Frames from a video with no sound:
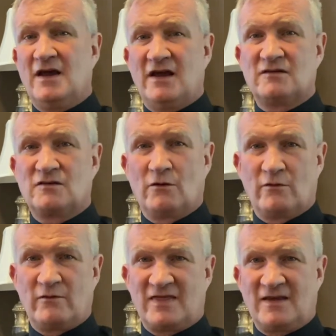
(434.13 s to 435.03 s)
And so when
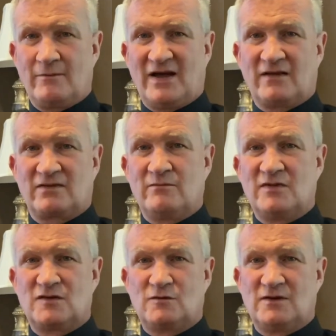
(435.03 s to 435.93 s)
we think about the
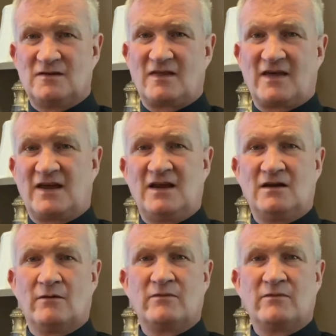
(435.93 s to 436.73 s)
mysteries of the kingdom,